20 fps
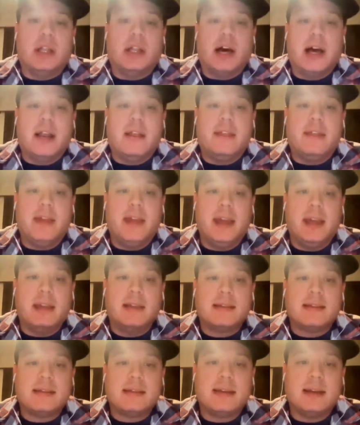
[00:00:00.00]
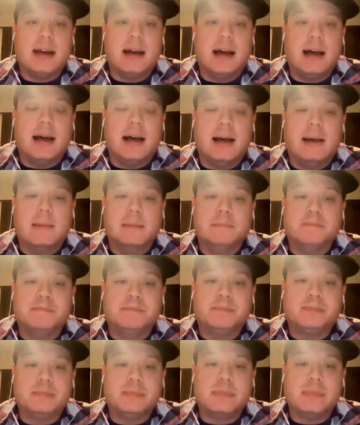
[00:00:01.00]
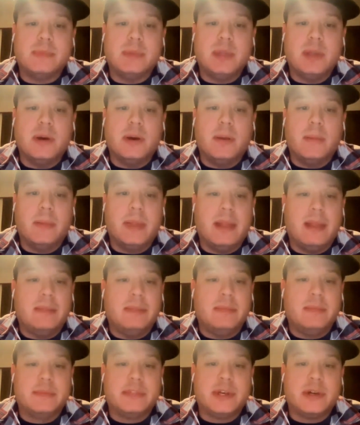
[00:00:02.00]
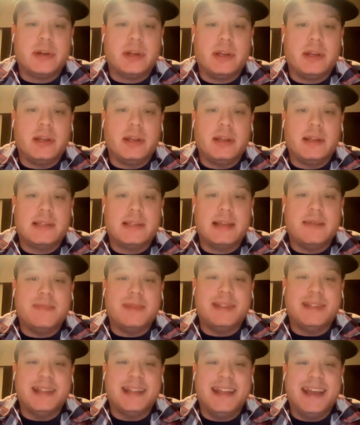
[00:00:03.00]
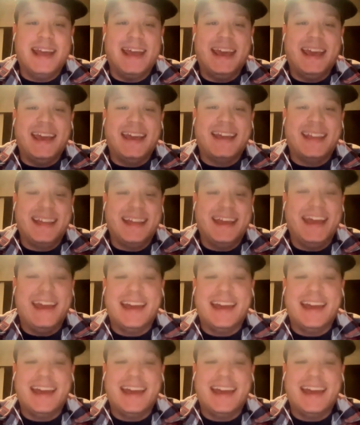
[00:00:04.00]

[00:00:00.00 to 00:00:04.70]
a lot of things. Talking to Nick Saban today.